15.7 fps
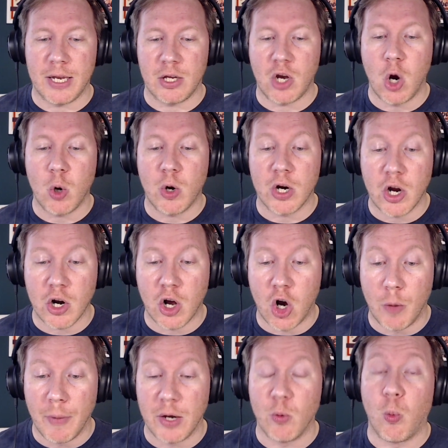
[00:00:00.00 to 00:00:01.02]
coconut
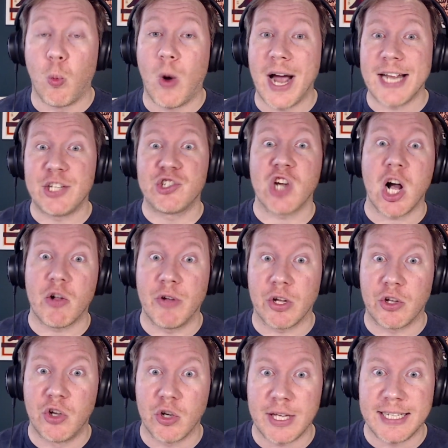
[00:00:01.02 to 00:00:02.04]
almond, white chocolate
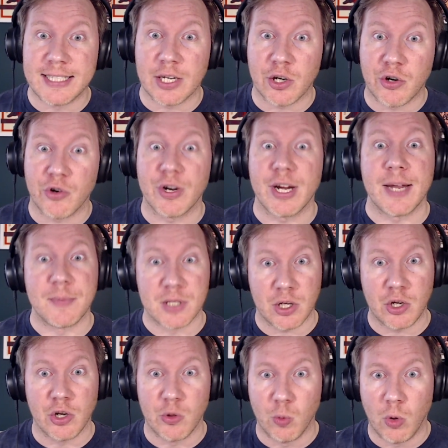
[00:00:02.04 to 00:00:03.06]
cookies and cream is a
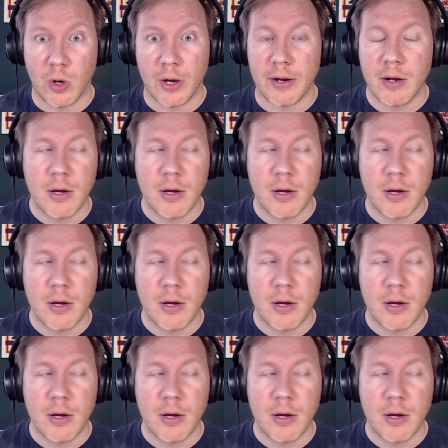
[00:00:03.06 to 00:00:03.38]
good one.